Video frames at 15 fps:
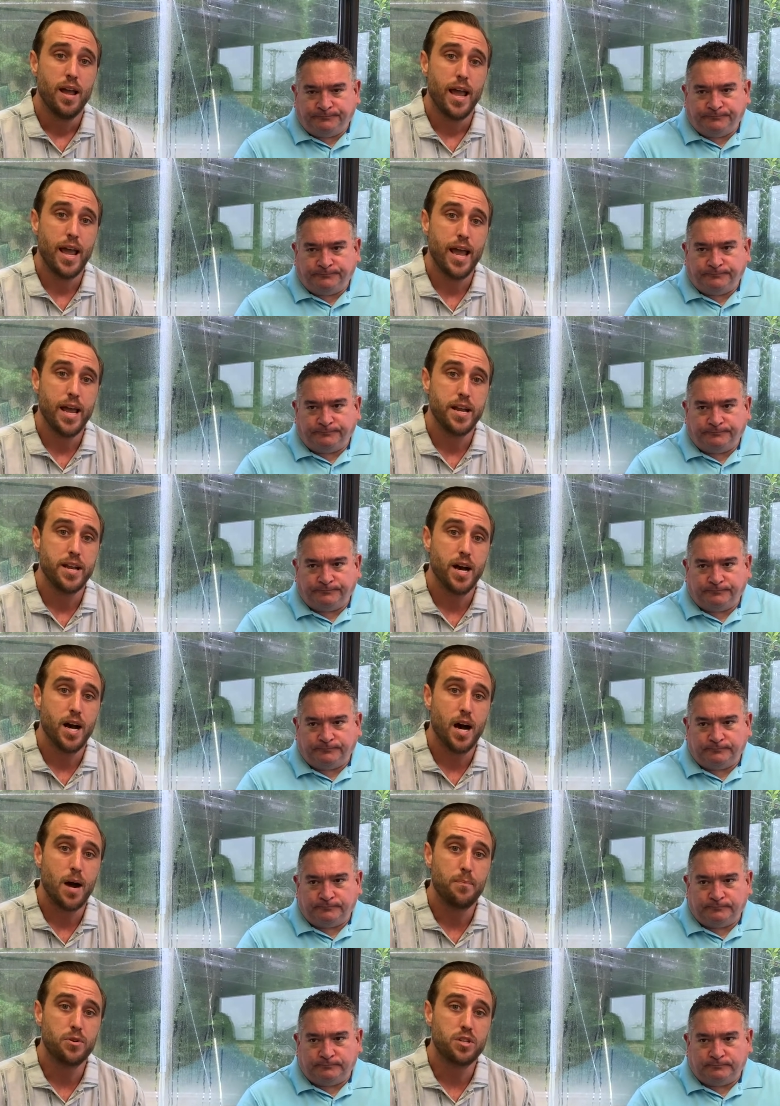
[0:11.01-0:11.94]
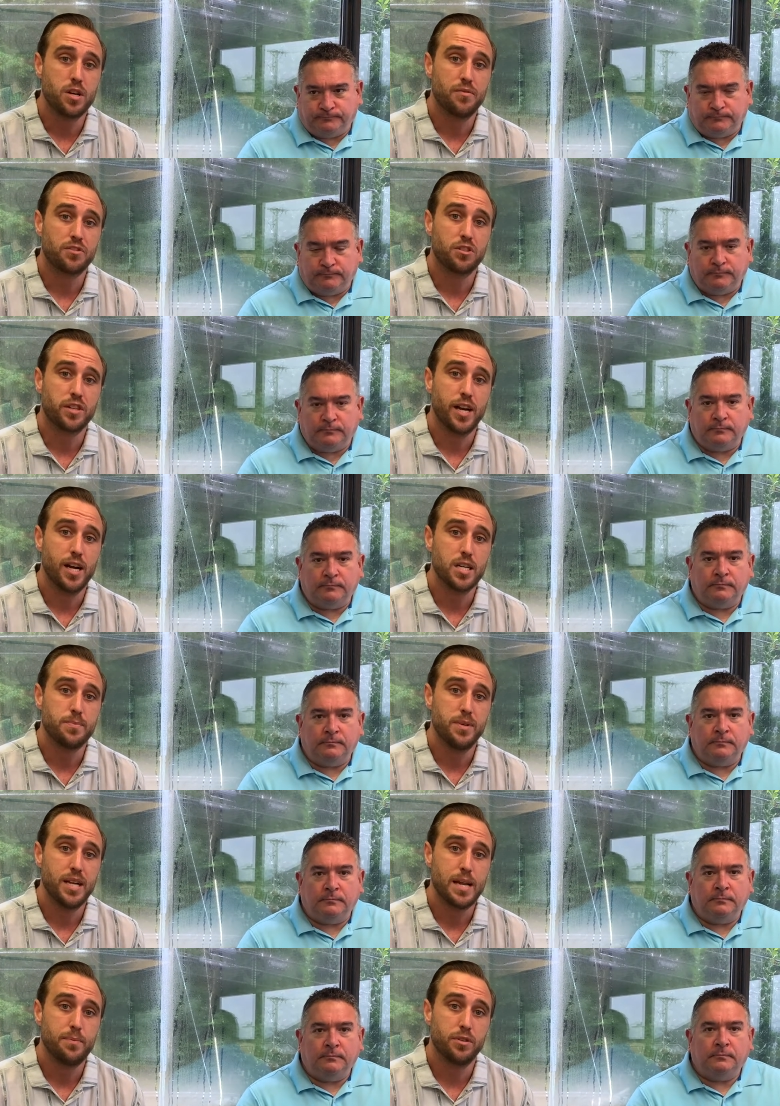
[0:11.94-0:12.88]
Speaker 1: and uh, upper cervical care has been
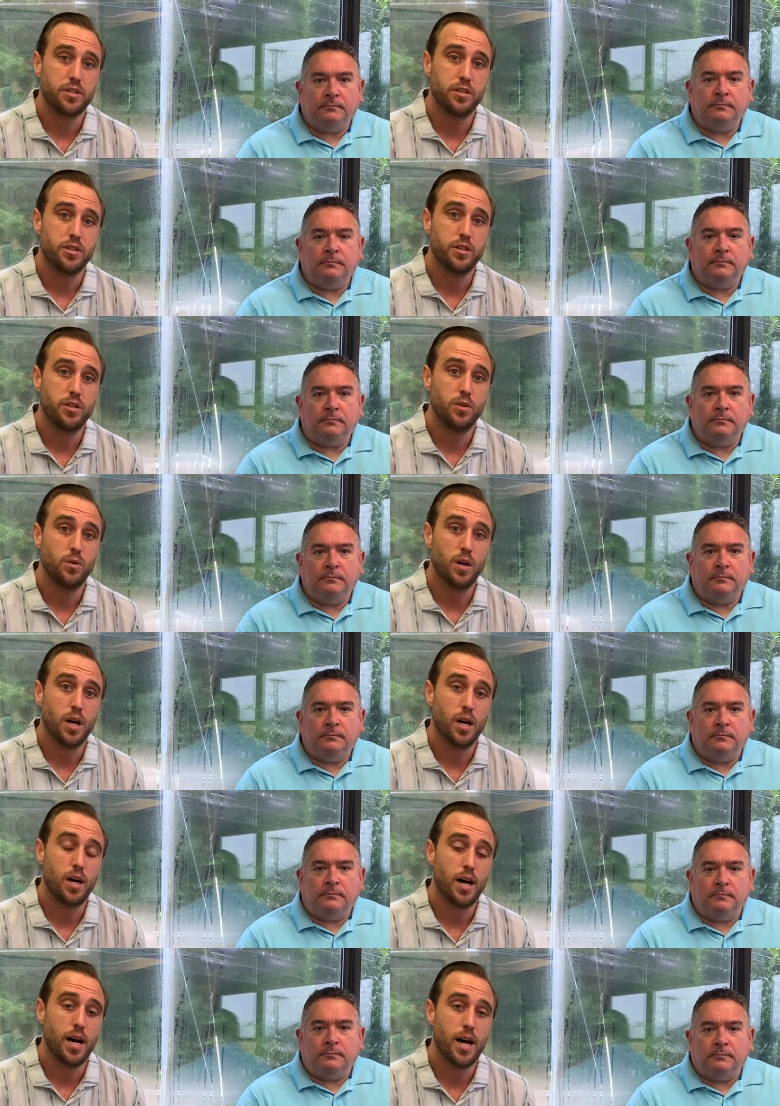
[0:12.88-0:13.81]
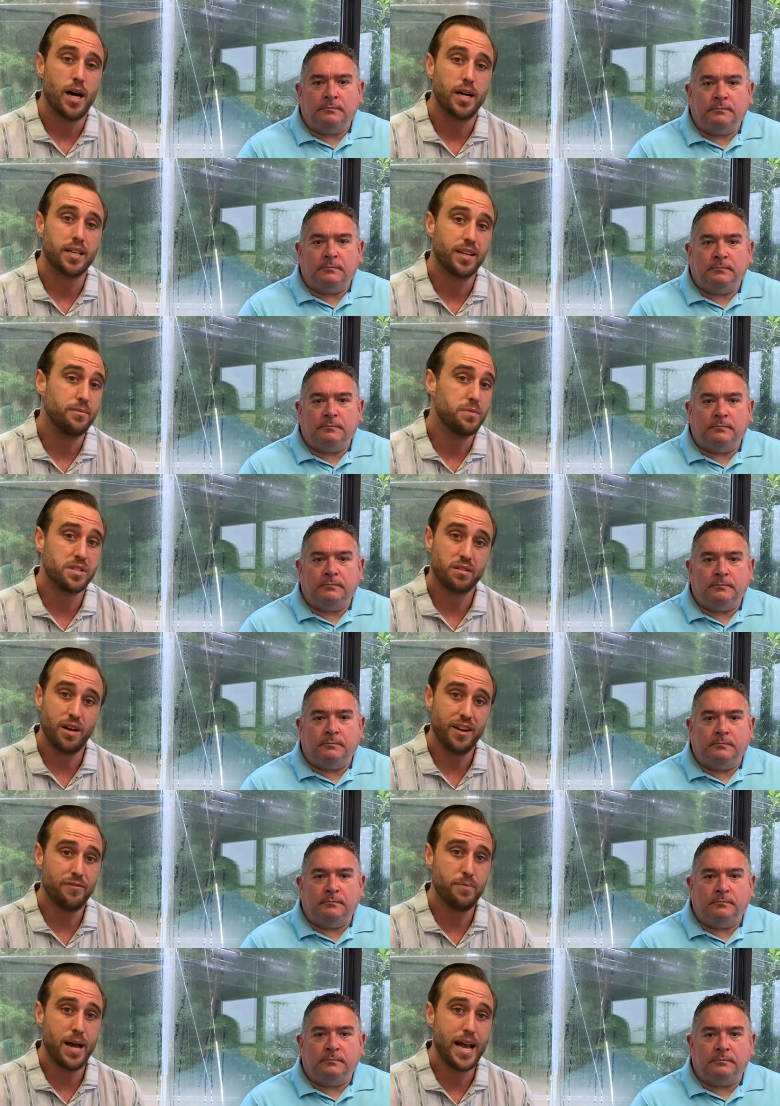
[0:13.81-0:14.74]
able to do, uh, give him his
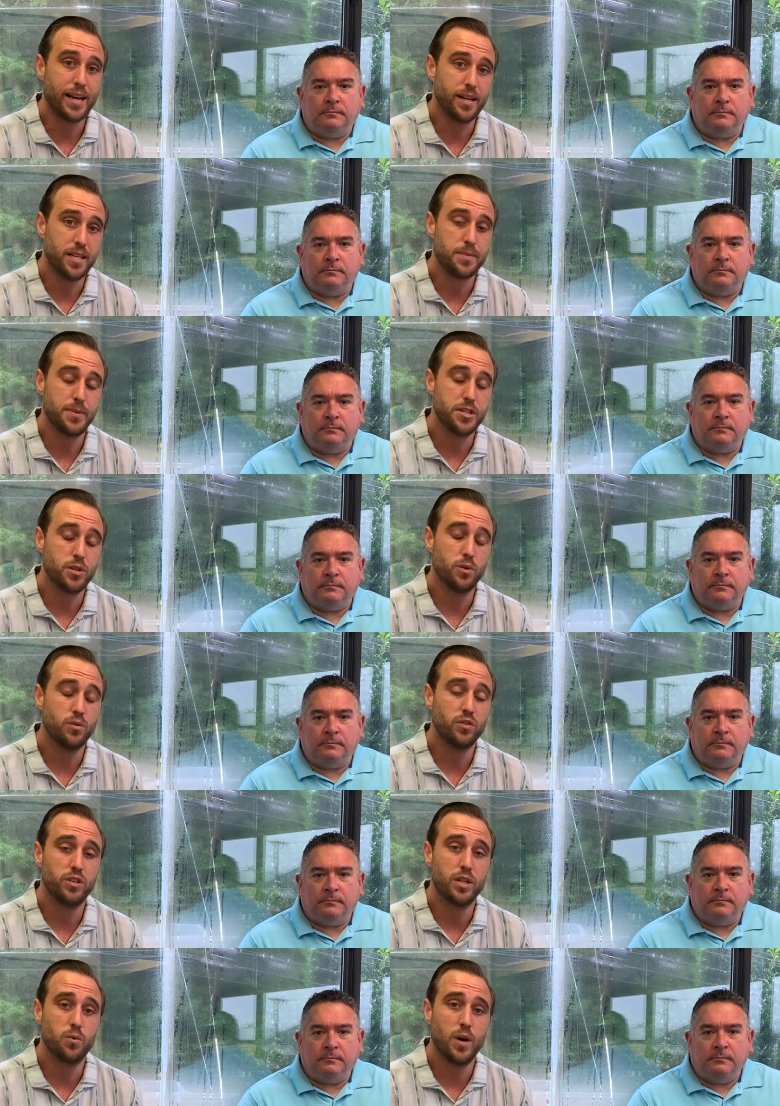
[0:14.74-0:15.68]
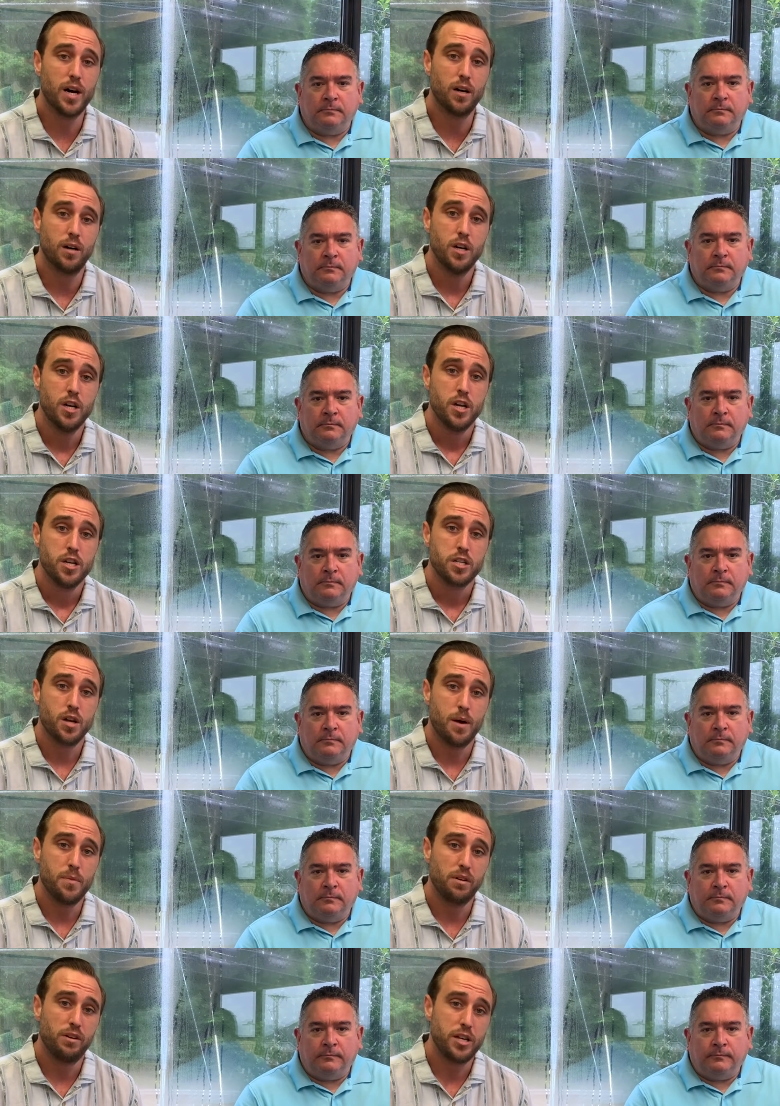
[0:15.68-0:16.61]
life back and he's been doing really well. So
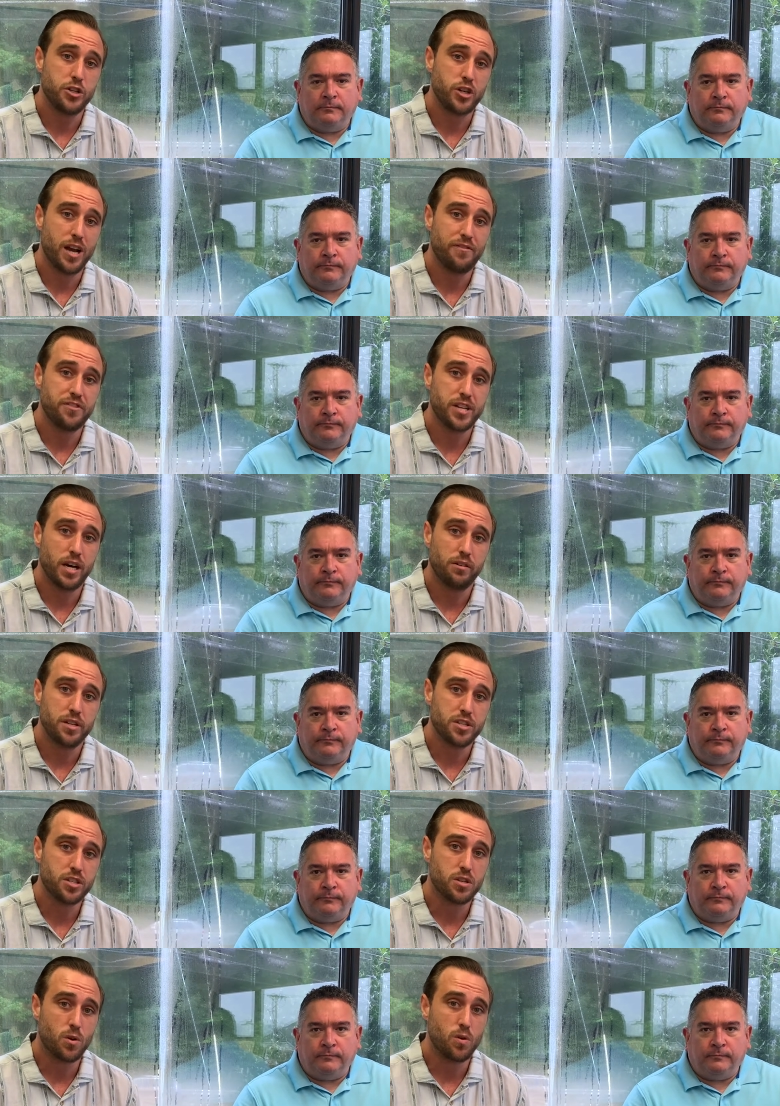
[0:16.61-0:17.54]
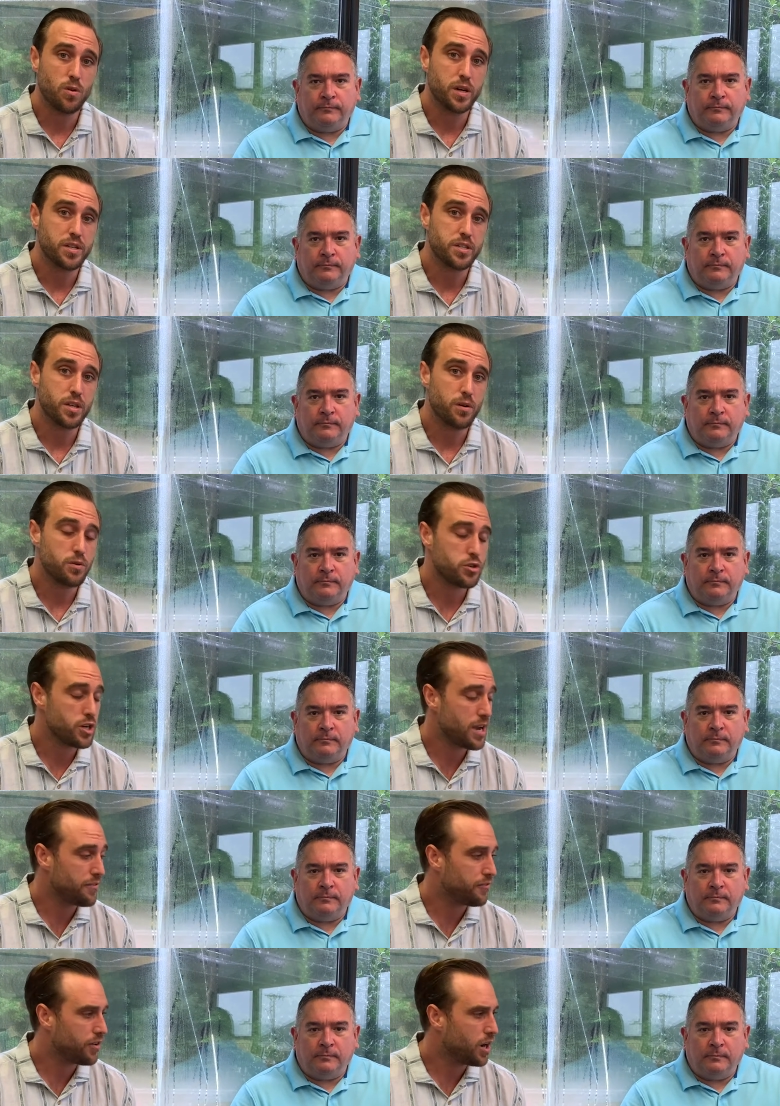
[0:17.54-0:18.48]
I'm gonna let Jeff tell his story. So
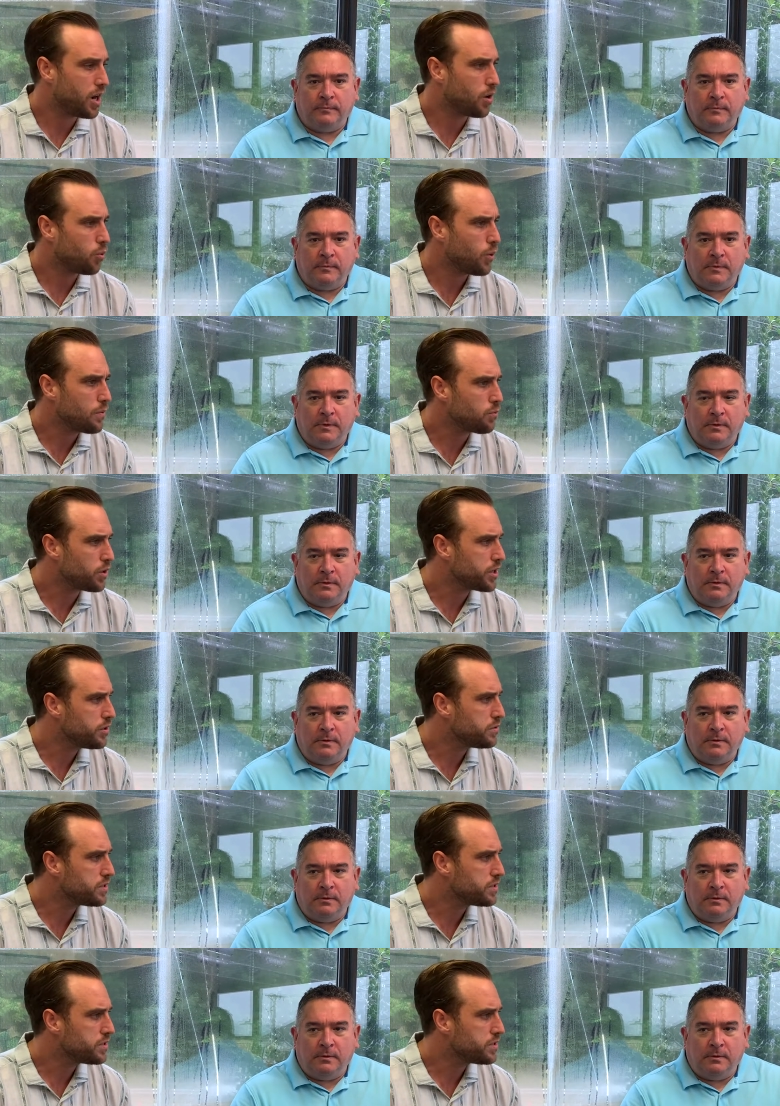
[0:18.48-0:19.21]
Jeff, uh, when were you